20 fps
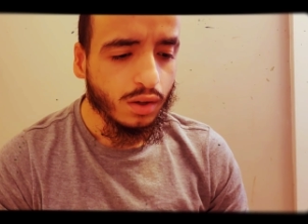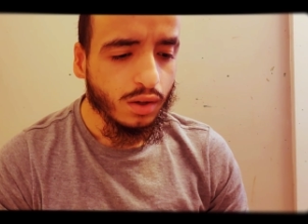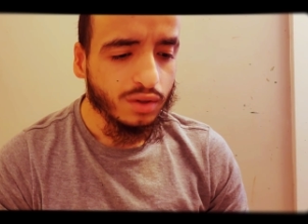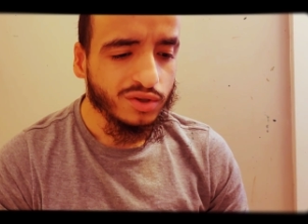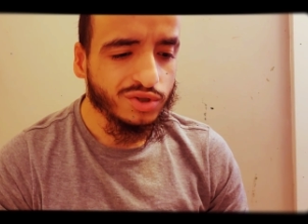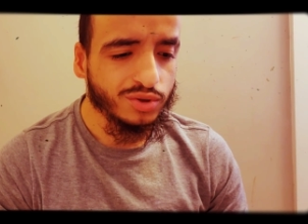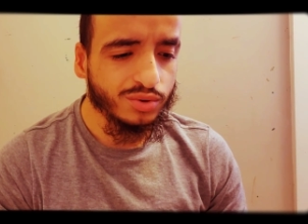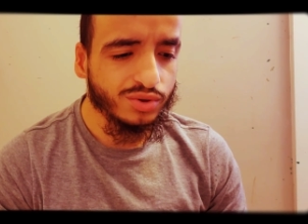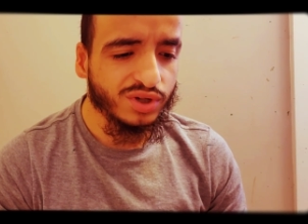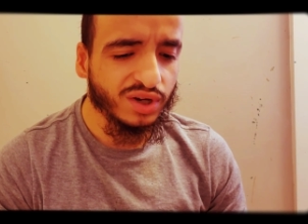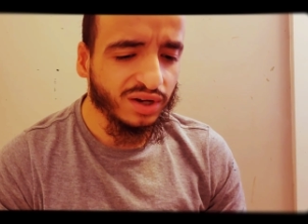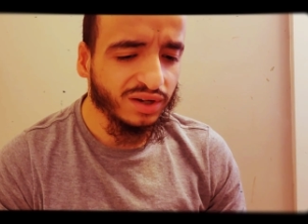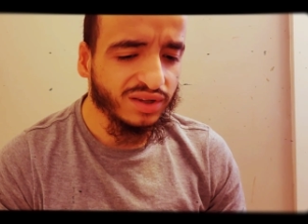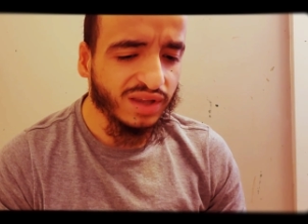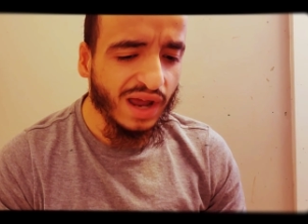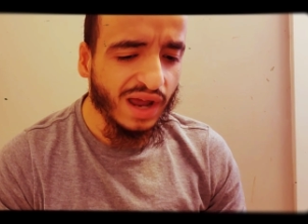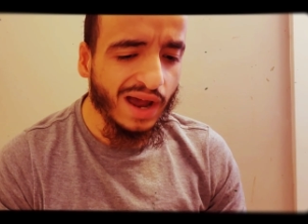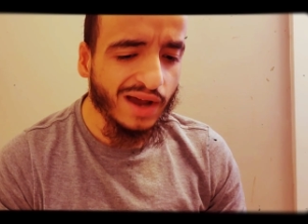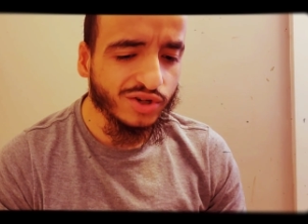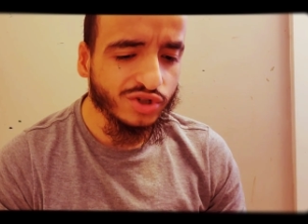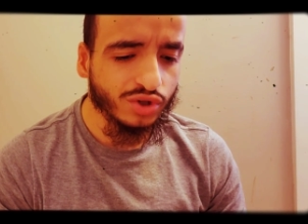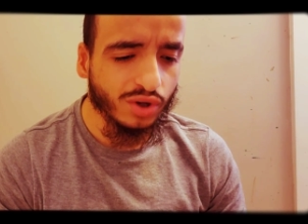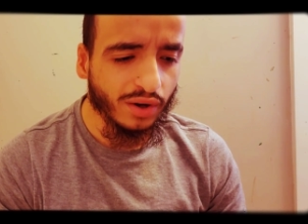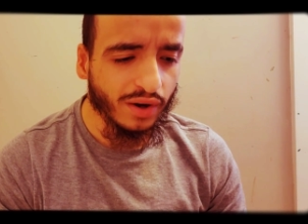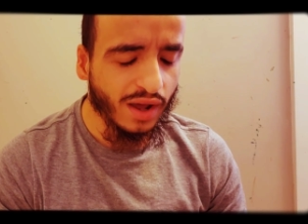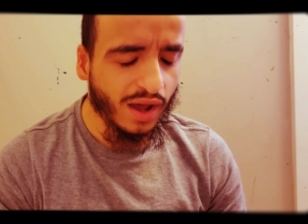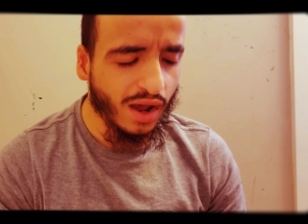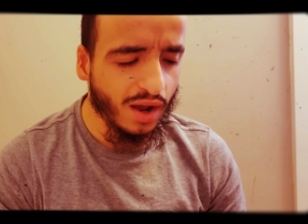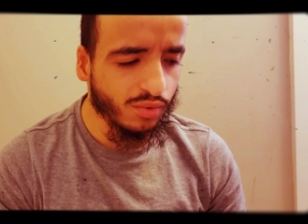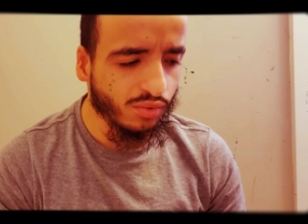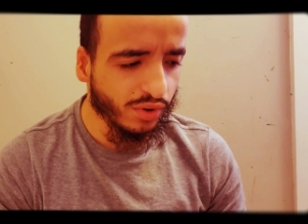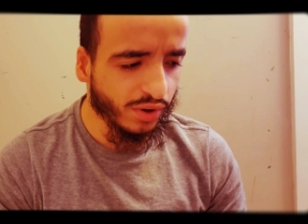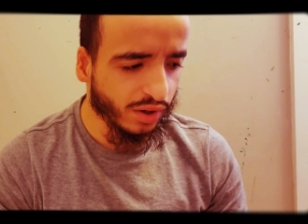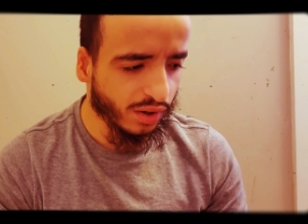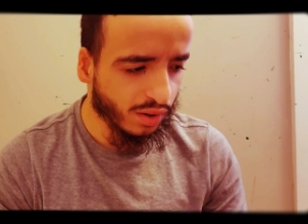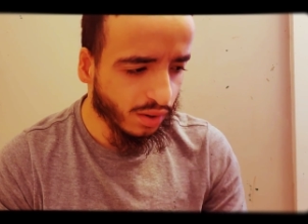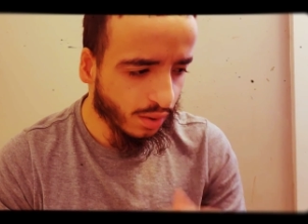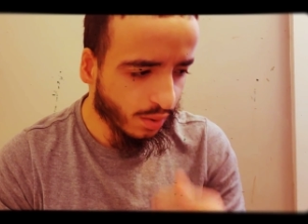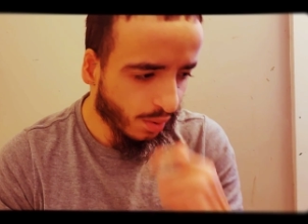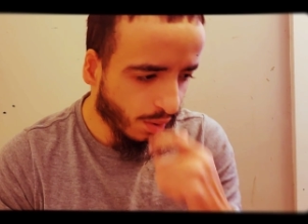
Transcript: She was gonna dash her on the head with it.